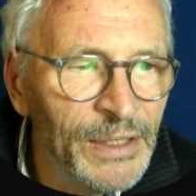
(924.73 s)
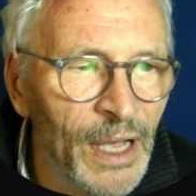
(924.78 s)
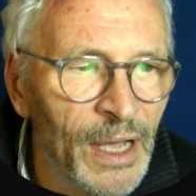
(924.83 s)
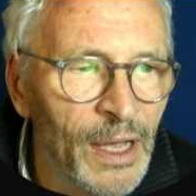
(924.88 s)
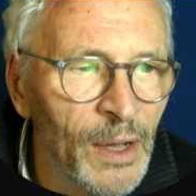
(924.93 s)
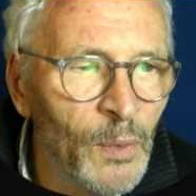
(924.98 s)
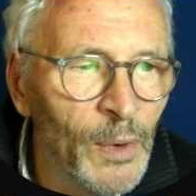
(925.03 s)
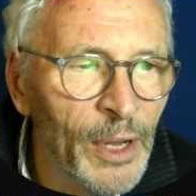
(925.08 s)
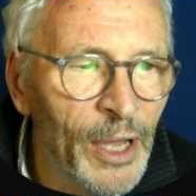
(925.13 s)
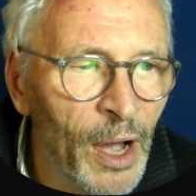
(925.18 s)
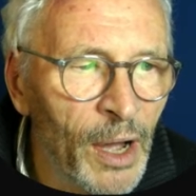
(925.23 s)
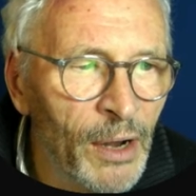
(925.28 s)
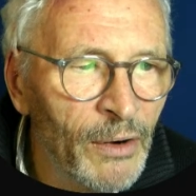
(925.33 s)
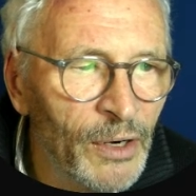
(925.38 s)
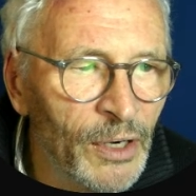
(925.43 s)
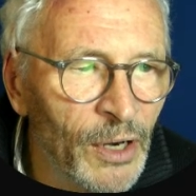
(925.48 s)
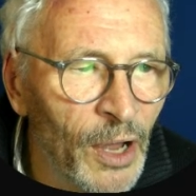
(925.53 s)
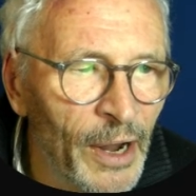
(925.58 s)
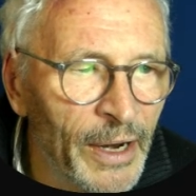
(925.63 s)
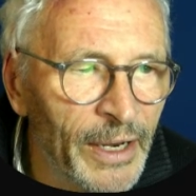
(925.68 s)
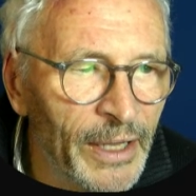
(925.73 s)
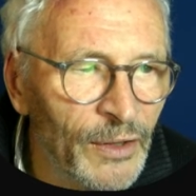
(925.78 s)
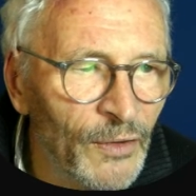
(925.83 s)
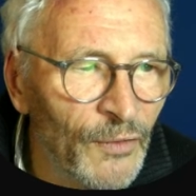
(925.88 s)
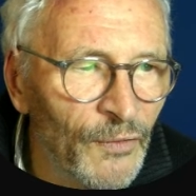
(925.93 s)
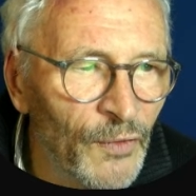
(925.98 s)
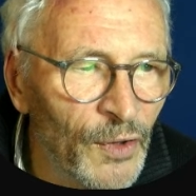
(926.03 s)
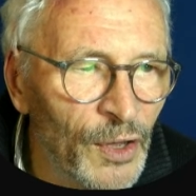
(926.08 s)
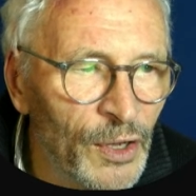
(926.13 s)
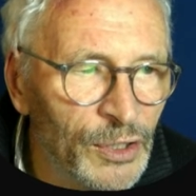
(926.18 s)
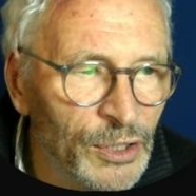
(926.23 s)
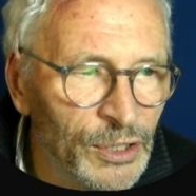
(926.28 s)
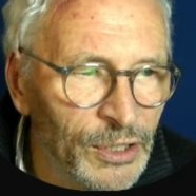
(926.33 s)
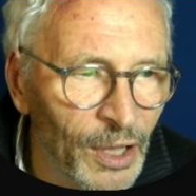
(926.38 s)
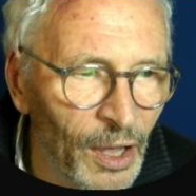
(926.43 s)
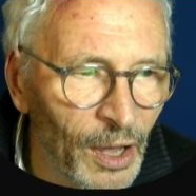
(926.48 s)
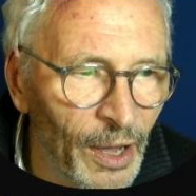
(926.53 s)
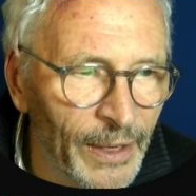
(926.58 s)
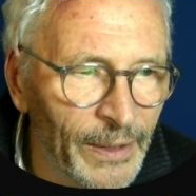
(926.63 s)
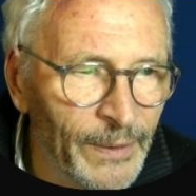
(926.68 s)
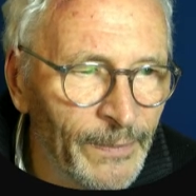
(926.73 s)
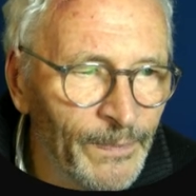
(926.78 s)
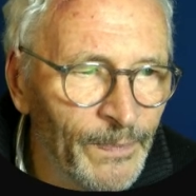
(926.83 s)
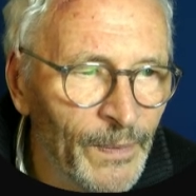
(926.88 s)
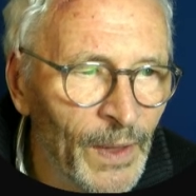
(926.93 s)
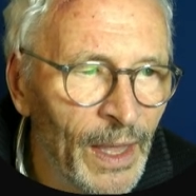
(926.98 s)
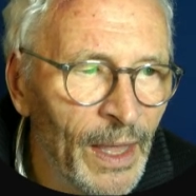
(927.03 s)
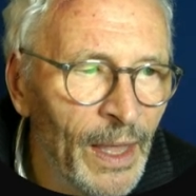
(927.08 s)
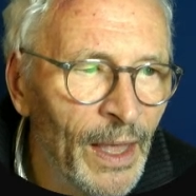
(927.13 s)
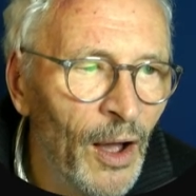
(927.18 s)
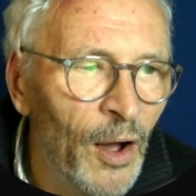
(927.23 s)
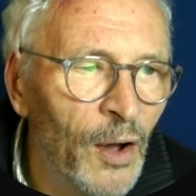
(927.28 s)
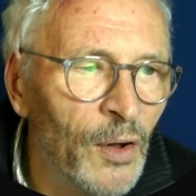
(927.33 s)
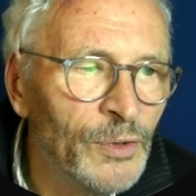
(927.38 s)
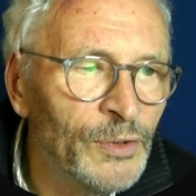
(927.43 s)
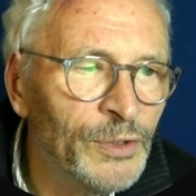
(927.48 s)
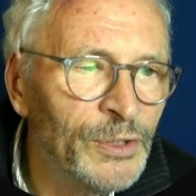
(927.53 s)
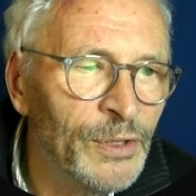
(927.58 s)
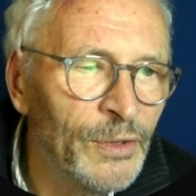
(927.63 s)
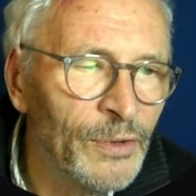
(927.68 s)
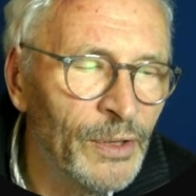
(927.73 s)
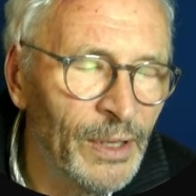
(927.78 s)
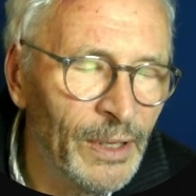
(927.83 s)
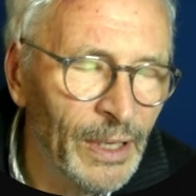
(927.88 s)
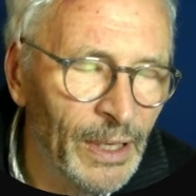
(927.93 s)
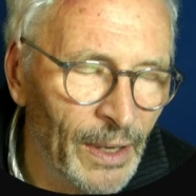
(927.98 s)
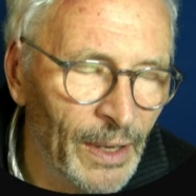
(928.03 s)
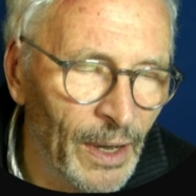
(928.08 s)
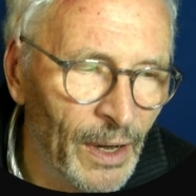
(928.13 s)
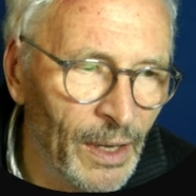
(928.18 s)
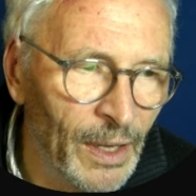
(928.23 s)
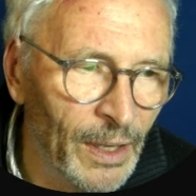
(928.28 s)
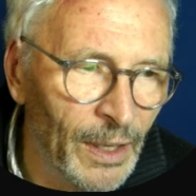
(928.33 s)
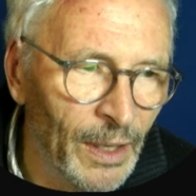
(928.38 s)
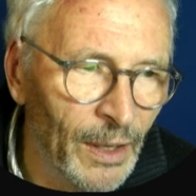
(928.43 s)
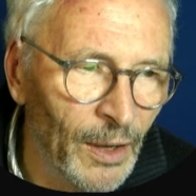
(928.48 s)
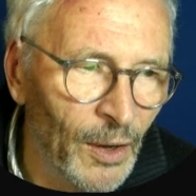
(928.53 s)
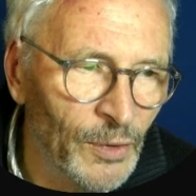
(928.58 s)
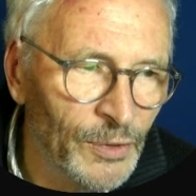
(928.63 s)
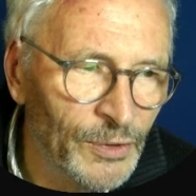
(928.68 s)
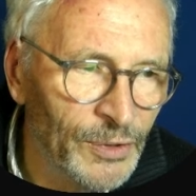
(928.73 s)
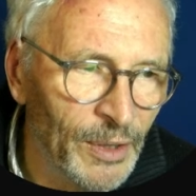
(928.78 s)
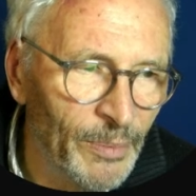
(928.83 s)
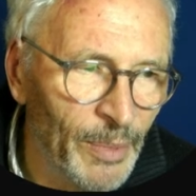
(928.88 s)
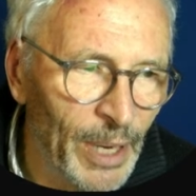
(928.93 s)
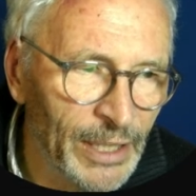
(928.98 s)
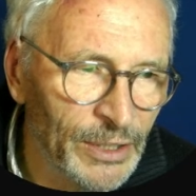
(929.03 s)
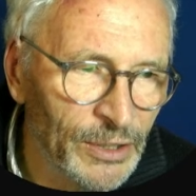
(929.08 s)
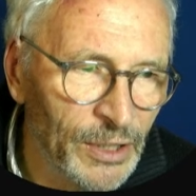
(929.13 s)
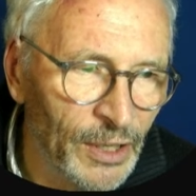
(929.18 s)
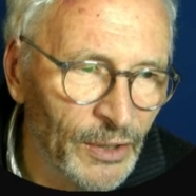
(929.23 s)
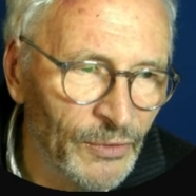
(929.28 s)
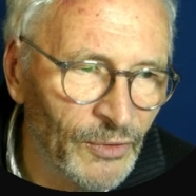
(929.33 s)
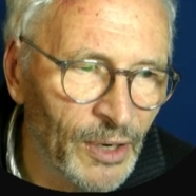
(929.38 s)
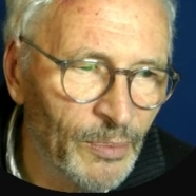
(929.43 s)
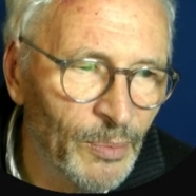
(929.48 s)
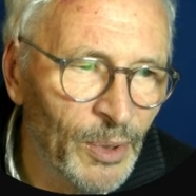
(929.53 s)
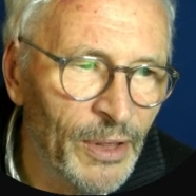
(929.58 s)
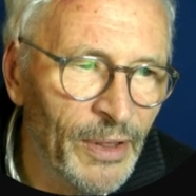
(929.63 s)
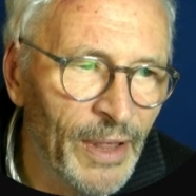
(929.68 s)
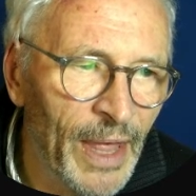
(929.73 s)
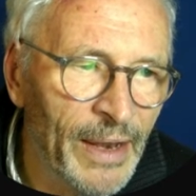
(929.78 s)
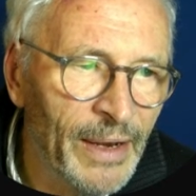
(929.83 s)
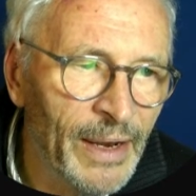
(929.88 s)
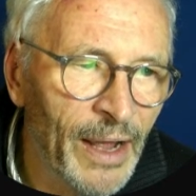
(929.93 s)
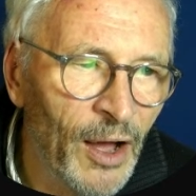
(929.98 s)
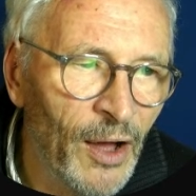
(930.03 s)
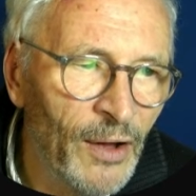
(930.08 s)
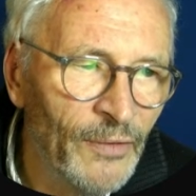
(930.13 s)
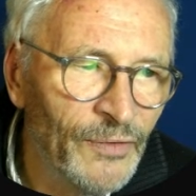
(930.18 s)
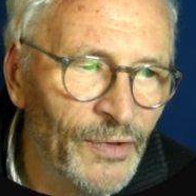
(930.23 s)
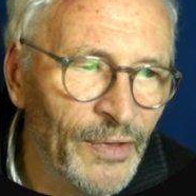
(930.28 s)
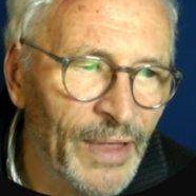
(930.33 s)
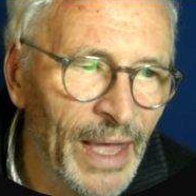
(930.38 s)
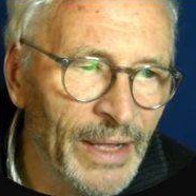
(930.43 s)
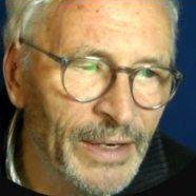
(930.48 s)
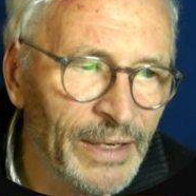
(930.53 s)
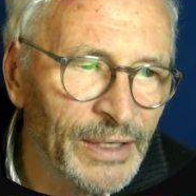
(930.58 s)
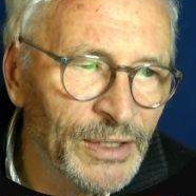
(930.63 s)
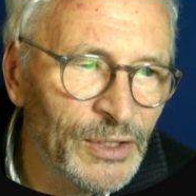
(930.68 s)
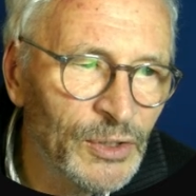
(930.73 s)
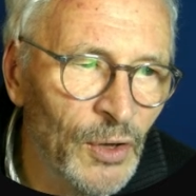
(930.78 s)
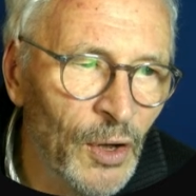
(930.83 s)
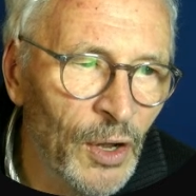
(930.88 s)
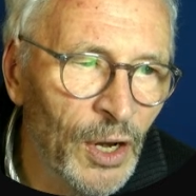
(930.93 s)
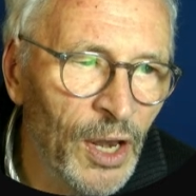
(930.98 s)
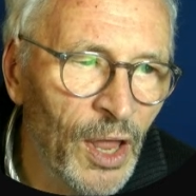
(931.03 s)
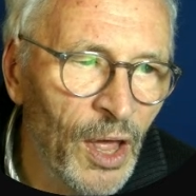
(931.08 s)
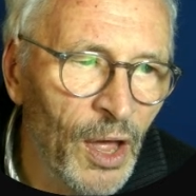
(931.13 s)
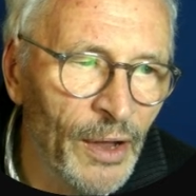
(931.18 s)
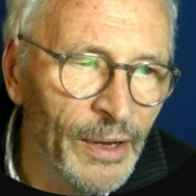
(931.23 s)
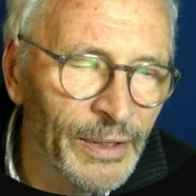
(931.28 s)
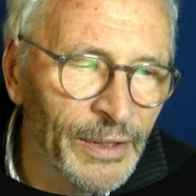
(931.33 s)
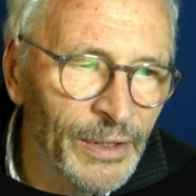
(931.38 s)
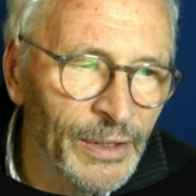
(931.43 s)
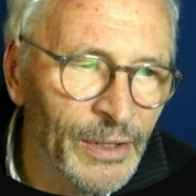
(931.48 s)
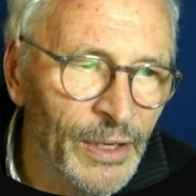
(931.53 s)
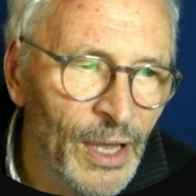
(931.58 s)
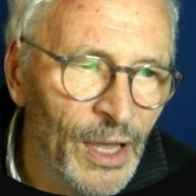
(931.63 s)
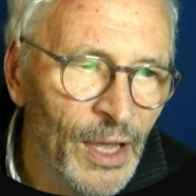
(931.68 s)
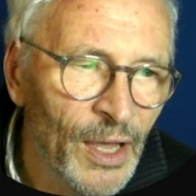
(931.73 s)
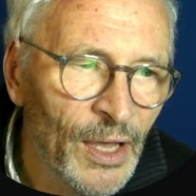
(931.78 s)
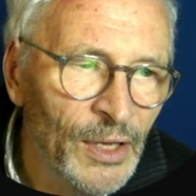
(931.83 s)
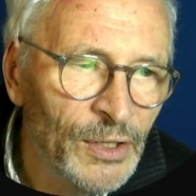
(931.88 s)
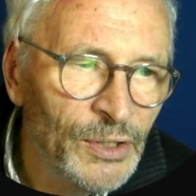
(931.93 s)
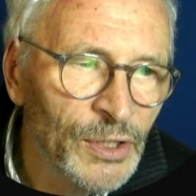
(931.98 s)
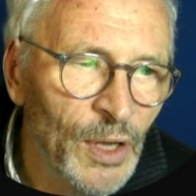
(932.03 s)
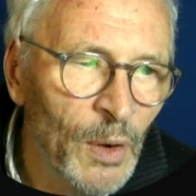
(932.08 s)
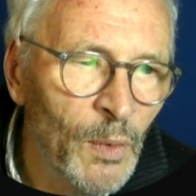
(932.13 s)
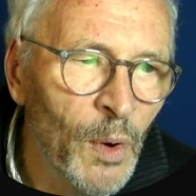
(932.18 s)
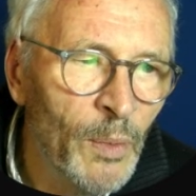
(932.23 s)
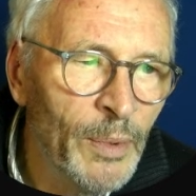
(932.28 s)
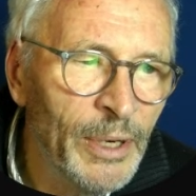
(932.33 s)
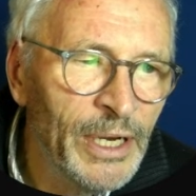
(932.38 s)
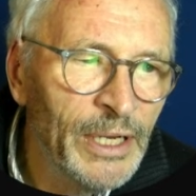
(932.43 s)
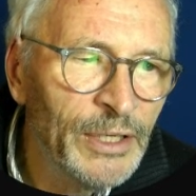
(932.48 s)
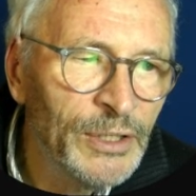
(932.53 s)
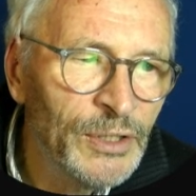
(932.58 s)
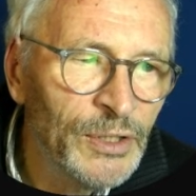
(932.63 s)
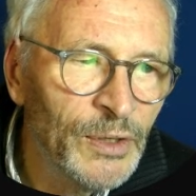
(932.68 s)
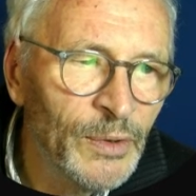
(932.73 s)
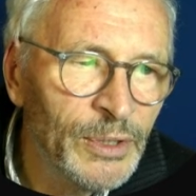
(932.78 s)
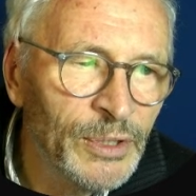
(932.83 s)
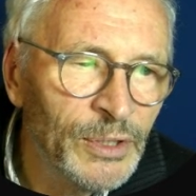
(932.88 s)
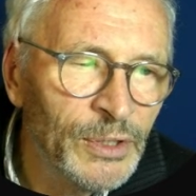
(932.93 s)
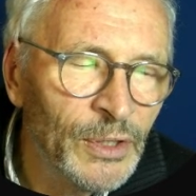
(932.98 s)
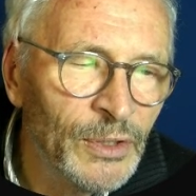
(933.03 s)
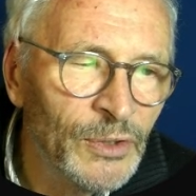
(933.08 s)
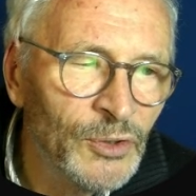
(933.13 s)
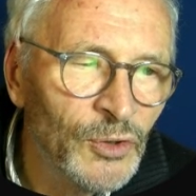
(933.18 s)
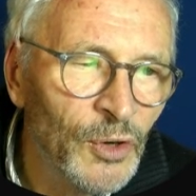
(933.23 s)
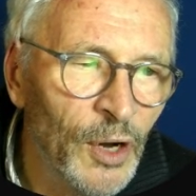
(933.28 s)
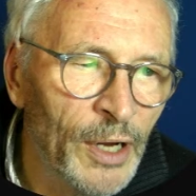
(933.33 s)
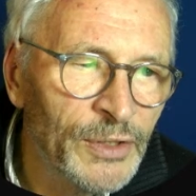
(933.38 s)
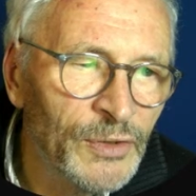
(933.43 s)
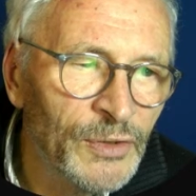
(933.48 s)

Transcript: we are aligning the first line onto the baseline grid, but then after that it's not aligned. So what we need to do is to try to